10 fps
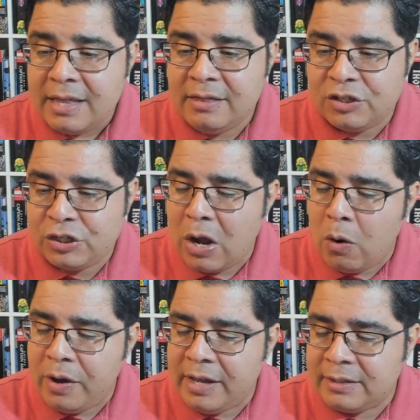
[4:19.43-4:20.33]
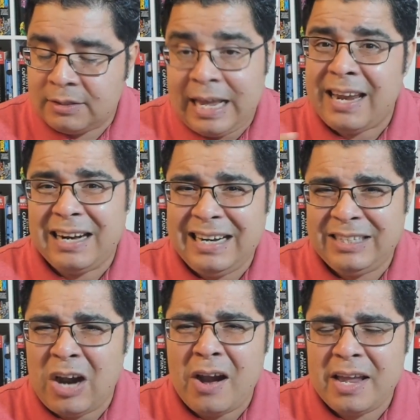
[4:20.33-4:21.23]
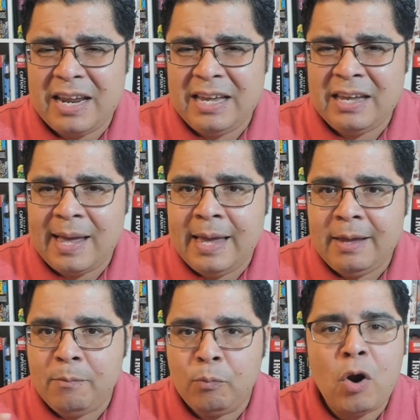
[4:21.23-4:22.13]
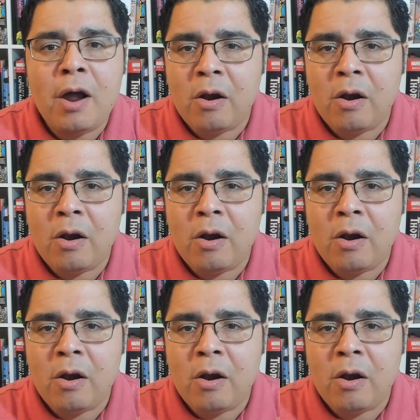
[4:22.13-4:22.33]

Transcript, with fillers: the show, it's technically targeting a broader